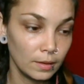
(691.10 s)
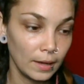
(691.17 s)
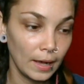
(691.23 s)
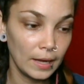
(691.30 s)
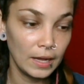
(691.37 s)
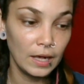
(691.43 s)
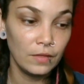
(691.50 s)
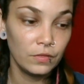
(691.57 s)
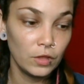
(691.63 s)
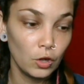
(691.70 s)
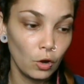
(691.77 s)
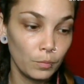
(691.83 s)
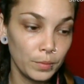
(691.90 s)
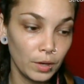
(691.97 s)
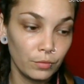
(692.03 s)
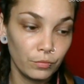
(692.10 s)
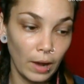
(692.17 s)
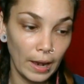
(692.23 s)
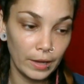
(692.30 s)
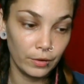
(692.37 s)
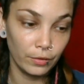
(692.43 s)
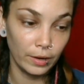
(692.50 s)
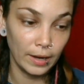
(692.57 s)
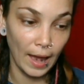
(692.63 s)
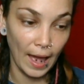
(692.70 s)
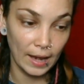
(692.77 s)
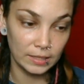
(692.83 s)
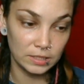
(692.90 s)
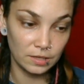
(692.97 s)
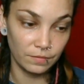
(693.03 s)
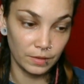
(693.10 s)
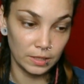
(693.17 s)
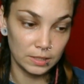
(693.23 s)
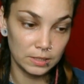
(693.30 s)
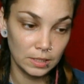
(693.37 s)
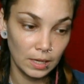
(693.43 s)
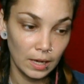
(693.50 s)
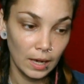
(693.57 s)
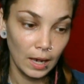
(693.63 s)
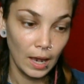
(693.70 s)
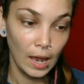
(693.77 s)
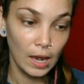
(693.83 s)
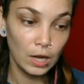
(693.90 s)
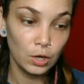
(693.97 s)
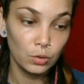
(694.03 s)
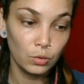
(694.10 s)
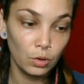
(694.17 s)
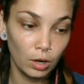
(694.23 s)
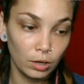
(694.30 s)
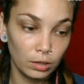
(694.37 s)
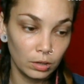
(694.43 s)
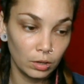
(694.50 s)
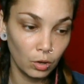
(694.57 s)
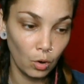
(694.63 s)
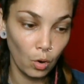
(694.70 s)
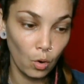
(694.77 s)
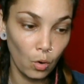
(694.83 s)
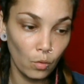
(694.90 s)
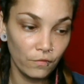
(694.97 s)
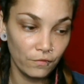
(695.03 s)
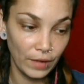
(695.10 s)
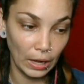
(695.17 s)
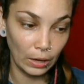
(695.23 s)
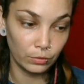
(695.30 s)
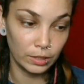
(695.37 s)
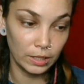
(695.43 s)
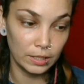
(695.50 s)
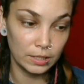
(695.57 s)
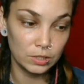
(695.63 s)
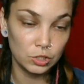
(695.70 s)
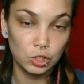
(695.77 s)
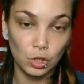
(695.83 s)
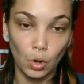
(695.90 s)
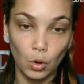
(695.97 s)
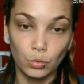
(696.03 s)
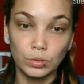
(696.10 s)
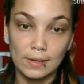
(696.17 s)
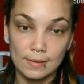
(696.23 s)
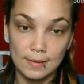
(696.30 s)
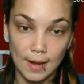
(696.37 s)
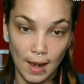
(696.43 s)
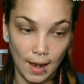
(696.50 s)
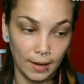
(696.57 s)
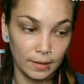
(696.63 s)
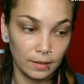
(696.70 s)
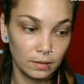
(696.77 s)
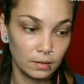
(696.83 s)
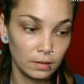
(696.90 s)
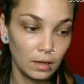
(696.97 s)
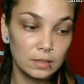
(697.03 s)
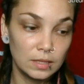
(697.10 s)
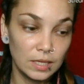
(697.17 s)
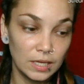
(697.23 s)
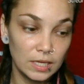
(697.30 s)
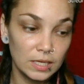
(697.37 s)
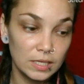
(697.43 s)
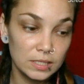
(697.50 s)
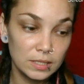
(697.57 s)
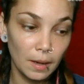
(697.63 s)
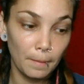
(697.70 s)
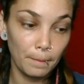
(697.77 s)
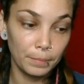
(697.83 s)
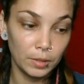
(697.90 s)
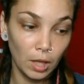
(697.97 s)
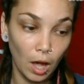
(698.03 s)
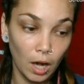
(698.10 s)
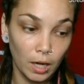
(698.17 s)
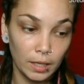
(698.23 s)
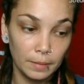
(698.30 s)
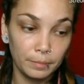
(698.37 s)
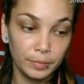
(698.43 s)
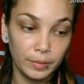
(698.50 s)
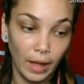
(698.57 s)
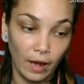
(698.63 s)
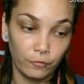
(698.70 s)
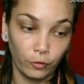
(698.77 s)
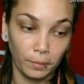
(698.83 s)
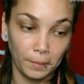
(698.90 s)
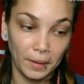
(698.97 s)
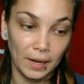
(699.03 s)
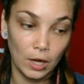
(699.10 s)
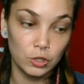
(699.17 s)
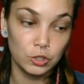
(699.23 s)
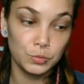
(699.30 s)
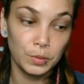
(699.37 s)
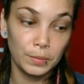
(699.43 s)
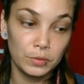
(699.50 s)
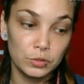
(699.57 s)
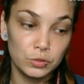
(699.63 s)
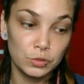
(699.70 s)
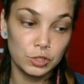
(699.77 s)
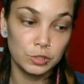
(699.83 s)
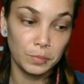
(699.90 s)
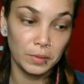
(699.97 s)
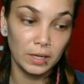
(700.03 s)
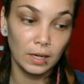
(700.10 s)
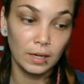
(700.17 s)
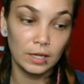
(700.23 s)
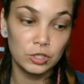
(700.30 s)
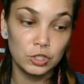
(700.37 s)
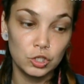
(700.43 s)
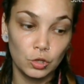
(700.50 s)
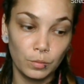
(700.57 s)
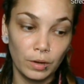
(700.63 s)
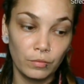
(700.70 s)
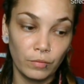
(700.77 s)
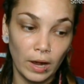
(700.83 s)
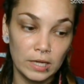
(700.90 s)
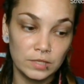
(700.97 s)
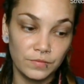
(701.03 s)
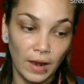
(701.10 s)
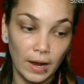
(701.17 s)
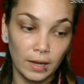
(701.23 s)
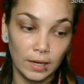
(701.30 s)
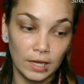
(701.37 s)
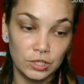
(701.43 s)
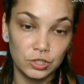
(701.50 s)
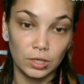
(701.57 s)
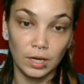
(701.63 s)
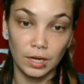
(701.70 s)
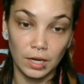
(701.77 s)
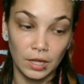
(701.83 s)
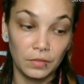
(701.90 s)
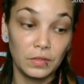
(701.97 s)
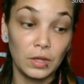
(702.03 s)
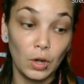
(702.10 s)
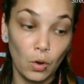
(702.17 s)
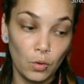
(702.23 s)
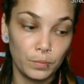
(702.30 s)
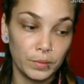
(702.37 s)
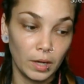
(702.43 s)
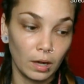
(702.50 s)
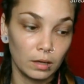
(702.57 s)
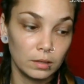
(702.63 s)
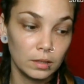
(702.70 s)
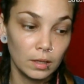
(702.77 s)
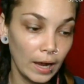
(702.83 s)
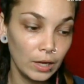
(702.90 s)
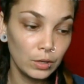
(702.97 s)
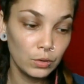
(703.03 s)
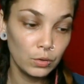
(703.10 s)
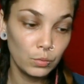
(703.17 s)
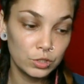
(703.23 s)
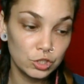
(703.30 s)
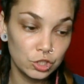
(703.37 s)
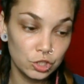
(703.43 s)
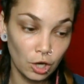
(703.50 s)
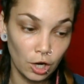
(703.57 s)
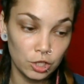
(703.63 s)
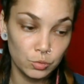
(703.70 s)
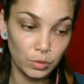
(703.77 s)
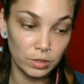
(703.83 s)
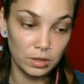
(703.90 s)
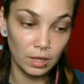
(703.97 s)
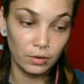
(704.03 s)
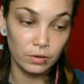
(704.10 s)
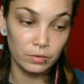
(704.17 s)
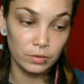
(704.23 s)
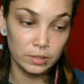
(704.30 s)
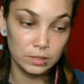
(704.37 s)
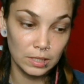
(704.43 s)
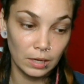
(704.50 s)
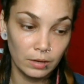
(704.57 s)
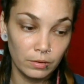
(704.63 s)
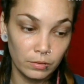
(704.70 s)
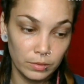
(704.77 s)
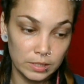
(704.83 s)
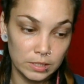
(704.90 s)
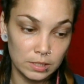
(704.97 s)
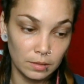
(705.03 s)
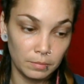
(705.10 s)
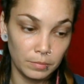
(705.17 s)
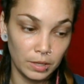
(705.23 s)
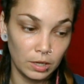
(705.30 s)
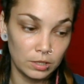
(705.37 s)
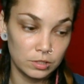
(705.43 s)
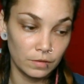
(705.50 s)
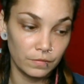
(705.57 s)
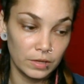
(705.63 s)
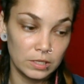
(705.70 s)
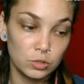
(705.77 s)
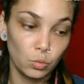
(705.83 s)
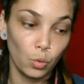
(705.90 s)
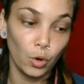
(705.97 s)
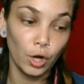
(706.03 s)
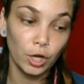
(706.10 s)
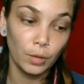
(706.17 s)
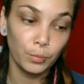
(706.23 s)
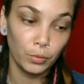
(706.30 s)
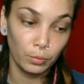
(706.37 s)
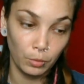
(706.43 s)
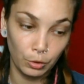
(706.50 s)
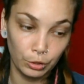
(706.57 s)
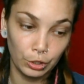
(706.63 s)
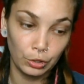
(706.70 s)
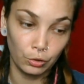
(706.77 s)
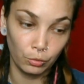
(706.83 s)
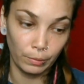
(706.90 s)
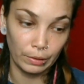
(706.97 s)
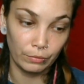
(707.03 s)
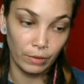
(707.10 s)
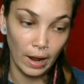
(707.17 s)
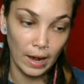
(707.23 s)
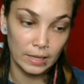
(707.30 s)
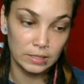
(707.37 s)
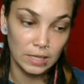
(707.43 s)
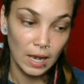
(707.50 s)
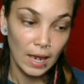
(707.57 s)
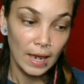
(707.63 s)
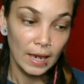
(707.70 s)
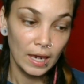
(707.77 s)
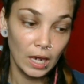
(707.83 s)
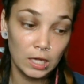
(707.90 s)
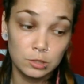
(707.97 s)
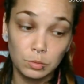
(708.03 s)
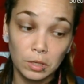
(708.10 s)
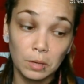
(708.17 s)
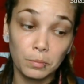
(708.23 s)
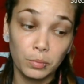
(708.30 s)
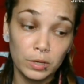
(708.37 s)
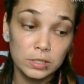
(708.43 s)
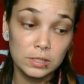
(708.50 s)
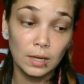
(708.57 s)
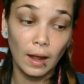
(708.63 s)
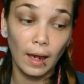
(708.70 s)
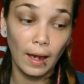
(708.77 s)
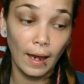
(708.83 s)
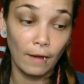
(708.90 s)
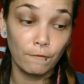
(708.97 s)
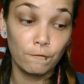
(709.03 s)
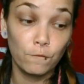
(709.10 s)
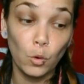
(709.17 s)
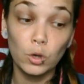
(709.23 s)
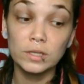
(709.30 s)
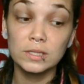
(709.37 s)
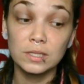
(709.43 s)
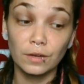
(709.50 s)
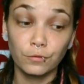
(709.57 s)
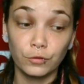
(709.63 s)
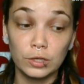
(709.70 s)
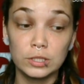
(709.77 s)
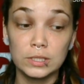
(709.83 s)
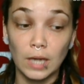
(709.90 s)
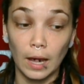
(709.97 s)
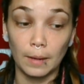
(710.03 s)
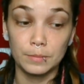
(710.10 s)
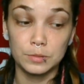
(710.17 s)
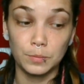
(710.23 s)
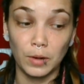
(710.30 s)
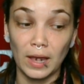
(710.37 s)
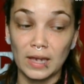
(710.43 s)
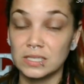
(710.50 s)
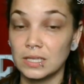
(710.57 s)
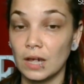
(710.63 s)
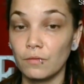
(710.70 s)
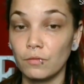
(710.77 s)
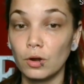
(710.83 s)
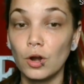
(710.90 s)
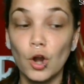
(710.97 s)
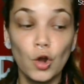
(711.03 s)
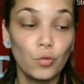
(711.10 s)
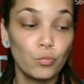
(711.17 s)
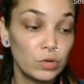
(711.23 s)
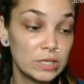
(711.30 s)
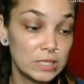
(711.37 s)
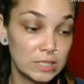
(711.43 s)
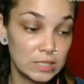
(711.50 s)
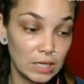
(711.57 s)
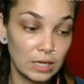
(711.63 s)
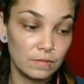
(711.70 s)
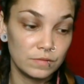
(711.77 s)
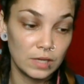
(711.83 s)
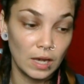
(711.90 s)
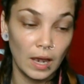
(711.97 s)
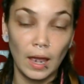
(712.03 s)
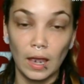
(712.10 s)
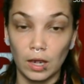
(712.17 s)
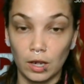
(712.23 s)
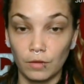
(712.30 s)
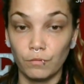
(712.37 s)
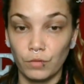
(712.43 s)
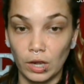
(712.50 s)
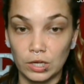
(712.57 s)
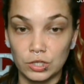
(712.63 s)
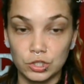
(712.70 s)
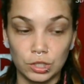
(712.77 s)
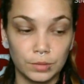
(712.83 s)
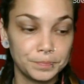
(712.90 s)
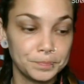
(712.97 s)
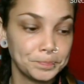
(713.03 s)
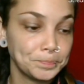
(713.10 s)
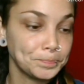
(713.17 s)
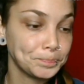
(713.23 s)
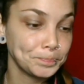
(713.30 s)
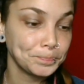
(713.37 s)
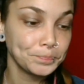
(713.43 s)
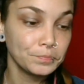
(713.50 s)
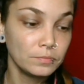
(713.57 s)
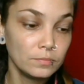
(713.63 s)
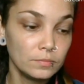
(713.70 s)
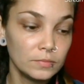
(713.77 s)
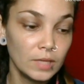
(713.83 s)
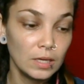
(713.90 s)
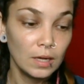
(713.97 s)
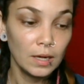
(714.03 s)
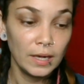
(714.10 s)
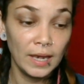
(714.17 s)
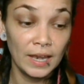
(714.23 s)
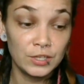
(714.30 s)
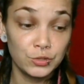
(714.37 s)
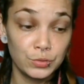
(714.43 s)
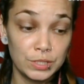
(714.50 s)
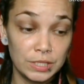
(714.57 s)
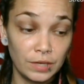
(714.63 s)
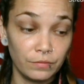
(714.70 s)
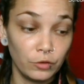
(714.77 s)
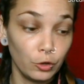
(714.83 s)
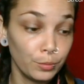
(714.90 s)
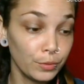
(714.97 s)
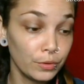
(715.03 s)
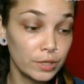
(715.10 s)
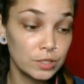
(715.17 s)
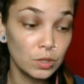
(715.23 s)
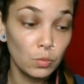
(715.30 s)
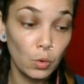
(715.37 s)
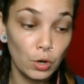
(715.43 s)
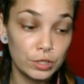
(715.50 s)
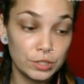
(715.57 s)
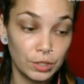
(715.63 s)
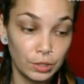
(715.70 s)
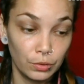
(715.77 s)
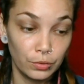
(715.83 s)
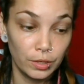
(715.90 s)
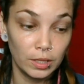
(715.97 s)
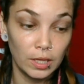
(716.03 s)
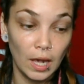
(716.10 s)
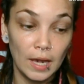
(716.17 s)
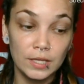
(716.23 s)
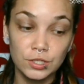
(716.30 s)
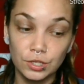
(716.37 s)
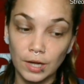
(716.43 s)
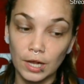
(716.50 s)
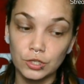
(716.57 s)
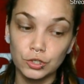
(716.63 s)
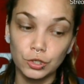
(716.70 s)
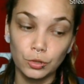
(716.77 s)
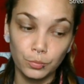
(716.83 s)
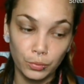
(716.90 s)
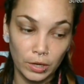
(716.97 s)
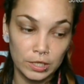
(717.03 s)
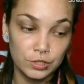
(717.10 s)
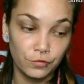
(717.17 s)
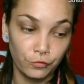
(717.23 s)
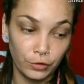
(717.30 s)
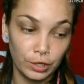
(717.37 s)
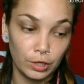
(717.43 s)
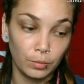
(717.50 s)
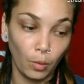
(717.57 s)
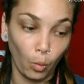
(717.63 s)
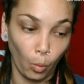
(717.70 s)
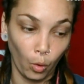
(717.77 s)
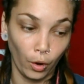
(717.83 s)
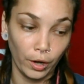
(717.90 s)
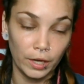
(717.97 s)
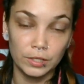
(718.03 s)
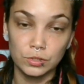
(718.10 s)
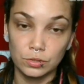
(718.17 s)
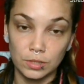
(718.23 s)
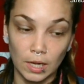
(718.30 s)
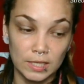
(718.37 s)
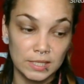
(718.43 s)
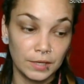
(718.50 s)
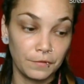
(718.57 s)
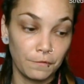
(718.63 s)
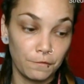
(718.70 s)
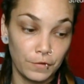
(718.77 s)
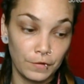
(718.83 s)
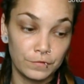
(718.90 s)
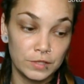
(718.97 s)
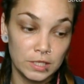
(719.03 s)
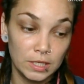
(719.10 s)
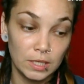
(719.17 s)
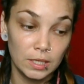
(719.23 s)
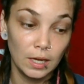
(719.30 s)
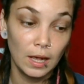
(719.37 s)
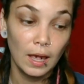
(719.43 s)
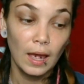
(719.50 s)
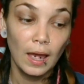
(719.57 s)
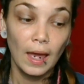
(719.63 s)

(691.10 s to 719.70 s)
an Ethiopian writer and activist. Hailu co-founded Zone 9. This blogging platform allows people to speak against human rights violation in Ethiopia. Hailu was charged with terrorism because of his work promoting human rights. He has been in prison at 4 different times but has never received a conviction. He has received numerous awards, including the International Press Freedom Award in 2015